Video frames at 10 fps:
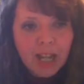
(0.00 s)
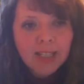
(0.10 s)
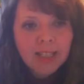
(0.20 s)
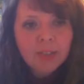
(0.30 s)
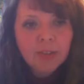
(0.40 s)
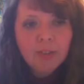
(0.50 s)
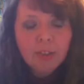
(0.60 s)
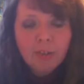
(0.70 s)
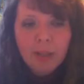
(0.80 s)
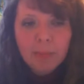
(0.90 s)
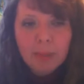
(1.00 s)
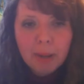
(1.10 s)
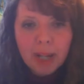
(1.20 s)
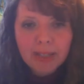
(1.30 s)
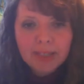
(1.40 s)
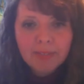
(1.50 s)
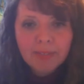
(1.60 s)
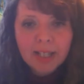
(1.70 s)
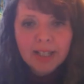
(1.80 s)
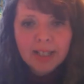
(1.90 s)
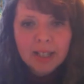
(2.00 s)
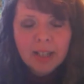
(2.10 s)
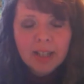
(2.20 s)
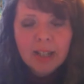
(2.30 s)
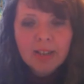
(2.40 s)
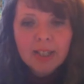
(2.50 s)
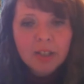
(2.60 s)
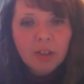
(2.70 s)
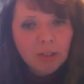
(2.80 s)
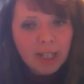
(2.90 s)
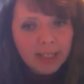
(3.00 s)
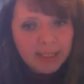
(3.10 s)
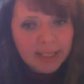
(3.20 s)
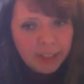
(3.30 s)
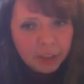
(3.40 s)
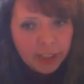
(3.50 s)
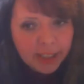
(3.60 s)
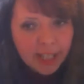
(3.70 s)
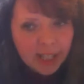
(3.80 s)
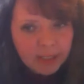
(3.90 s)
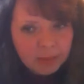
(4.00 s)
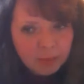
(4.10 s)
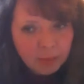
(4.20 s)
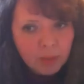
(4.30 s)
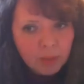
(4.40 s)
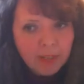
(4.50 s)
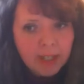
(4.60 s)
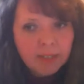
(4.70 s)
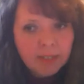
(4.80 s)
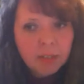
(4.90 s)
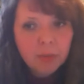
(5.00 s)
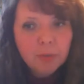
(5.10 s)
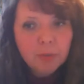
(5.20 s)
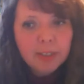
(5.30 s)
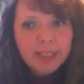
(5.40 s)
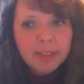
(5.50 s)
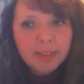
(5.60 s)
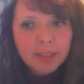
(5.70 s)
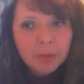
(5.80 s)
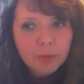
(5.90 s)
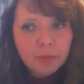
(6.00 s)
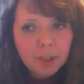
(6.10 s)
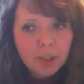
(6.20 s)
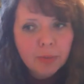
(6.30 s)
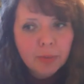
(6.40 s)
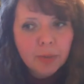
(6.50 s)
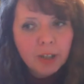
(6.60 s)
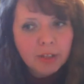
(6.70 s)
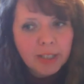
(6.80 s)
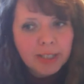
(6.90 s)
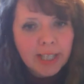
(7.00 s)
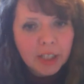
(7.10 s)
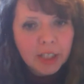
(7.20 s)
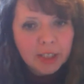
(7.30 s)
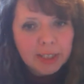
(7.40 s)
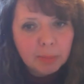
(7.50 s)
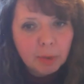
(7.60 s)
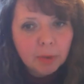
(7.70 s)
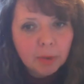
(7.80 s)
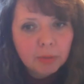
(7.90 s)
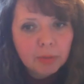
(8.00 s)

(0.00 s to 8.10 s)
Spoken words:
And so there are 3 main parts of this. There's an online teaching guide, and that gives you a full series overview and orientation support for